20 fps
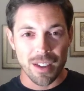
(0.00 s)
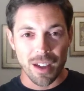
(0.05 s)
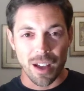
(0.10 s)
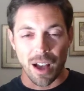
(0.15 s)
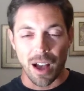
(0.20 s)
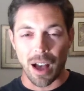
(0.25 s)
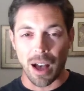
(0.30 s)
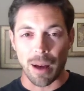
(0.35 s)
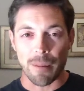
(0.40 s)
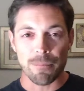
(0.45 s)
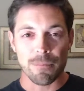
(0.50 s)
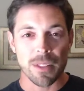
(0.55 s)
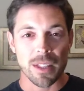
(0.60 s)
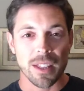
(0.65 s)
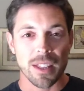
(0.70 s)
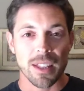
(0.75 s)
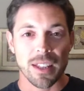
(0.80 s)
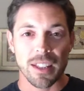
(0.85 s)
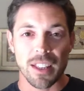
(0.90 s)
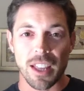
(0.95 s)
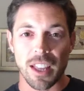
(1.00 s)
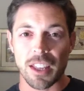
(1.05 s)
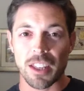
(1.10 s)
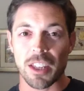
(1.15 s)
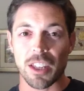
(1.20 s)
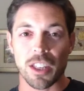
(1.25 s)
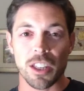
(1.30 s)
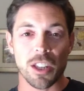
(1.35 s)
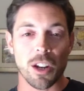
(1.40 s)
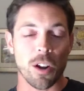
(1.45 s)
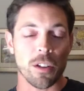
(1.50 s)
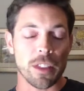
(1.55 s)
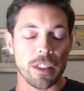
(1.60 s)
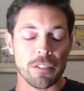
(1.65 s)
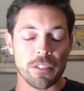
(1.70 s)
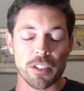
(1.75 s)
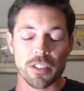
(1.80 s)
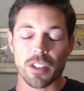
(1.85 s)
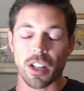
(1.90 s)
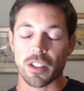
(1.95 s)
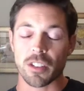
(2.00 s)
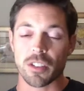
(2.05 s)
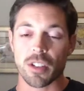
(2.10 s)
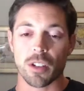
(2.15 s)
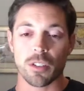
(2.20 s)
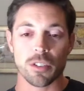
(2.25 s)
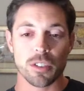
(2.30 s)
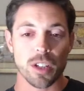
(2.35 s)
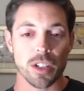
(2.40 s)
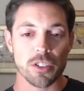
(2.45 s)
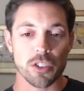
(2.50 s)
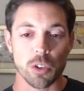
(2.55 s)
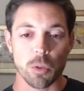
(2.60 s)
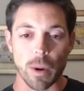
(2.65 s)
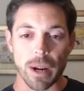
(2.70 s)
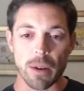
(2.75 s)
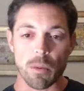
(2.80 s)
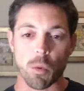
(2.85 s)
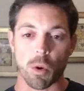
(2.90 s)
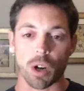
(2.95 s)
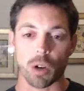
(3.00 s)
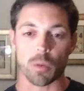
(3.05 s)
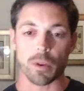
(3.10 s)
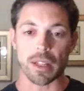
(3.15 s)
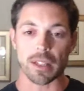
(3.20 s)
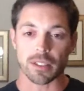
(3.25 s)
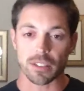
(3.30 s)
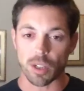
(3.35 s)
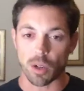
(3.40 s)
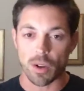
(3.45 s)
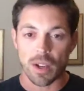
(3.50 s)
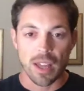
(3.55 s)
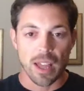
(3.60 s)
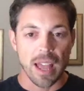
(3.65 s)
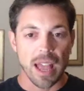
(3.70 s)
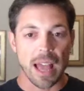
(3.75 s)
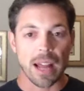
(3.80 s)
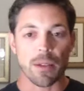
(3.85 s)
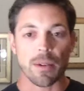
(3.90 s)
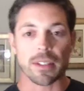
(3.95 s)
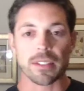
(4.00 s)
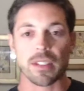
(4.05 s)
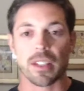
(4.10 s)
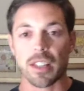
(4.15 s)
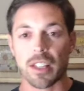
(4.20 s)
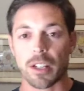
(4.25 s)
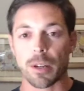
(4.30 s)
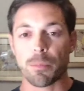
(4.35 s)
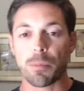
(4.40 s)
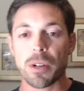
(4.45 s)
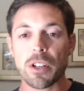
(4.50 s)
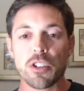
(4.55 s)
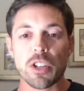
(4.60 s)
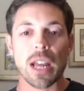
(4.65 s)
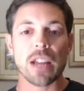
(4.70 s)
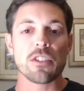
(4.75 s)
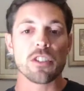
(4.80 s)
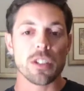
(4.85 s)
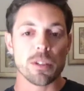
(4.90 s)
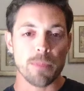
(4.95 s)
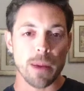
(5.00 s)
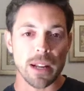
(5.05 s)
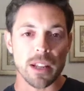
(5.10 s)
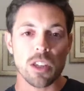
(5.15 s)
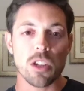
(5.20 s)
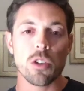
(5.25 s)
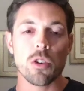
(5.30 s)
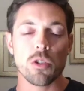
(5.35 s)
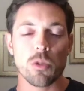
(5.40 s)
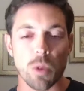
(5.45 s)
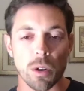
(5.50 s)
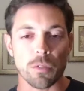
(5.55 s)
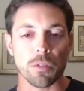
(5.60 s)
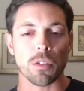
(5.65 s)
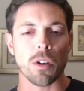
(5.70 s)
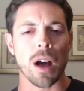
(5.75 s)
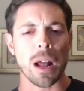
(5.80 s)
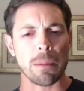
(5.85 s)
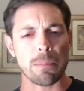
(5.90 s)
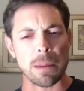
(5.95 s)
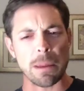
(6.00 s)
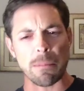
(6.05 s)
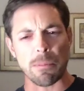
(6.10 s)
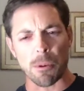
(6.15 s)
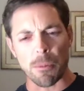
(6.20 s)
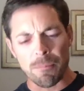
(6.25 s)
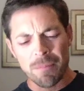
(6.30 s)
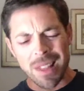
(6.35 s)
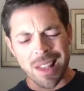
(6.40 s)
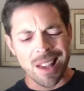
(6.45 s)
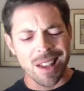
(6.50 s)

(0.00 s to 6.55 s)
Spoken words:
and they've just done such great work with it. So anyways, the depreciation has been a huge one for a lot of people.